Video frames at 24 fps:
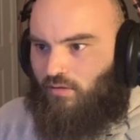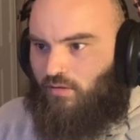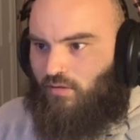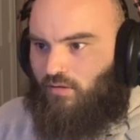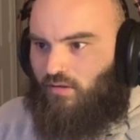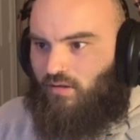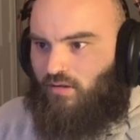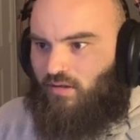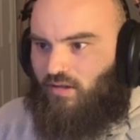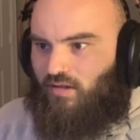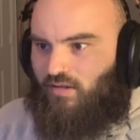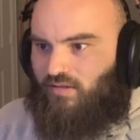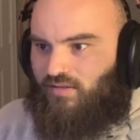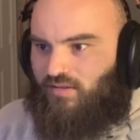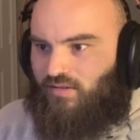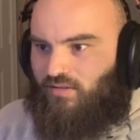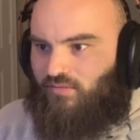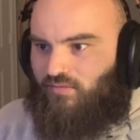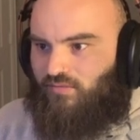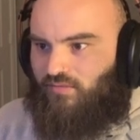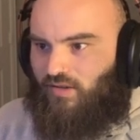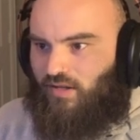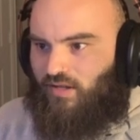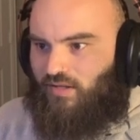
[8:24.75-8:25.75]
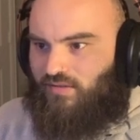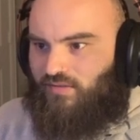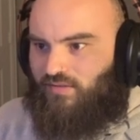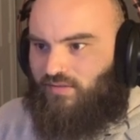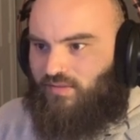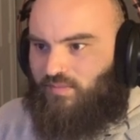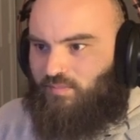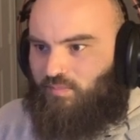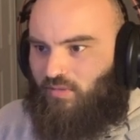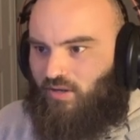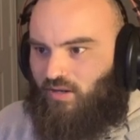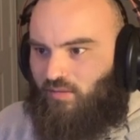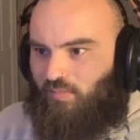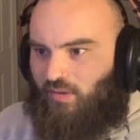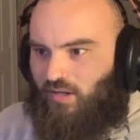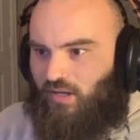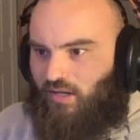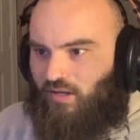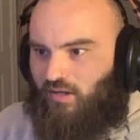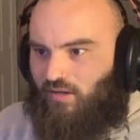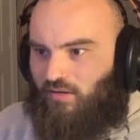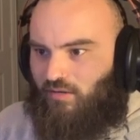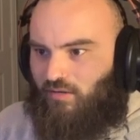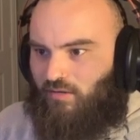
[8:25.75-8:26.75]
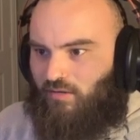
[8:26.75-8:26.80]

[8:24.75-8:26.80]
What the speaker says: That's too fast. Let's bring it back.